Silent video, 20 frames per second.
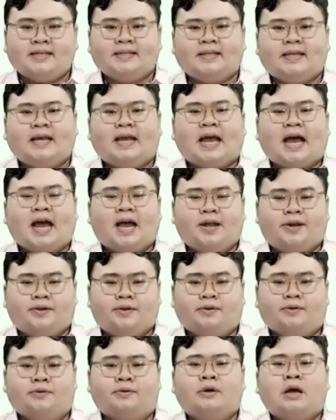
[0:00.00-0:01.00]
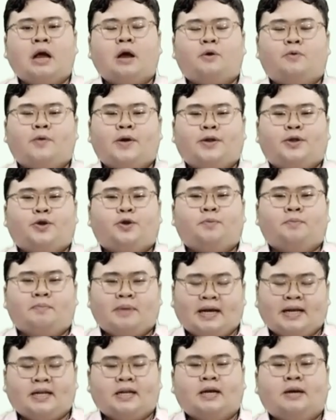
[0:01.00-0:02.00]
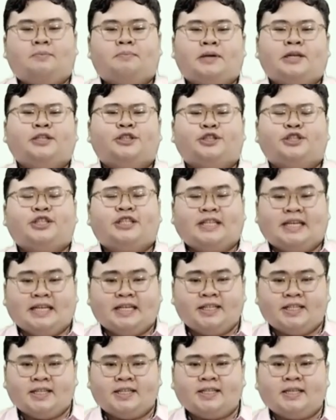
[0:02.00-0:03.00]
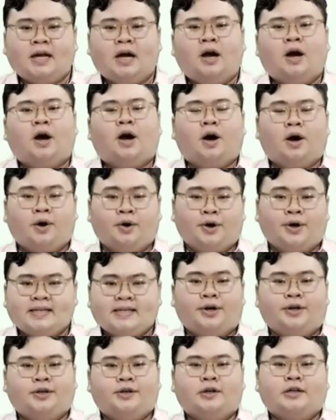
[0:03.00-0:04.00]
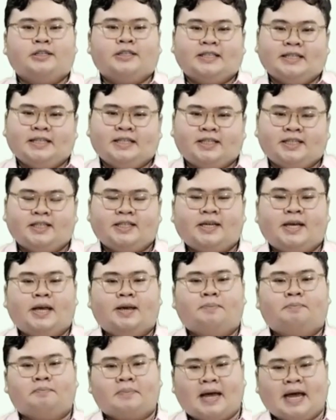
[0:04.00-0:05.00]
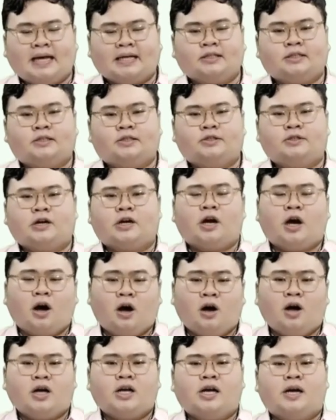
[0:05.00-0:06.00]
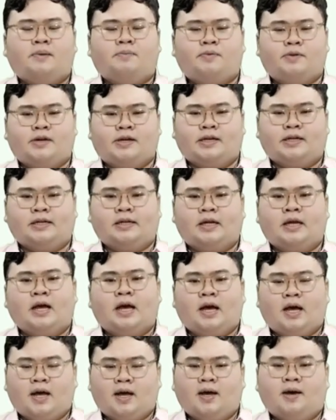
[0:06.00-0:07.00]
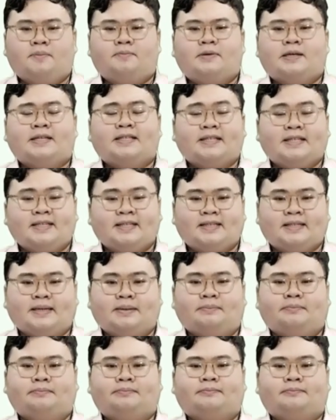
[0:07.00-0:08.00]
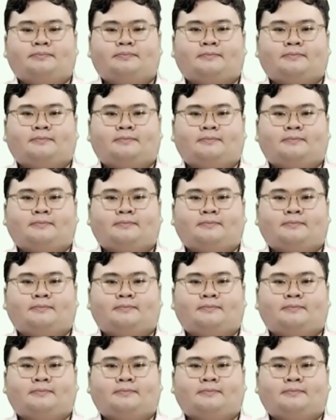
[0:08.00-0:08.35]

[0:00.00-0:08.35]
This is ideal when you make major changes or your changes impact to the core component of the system.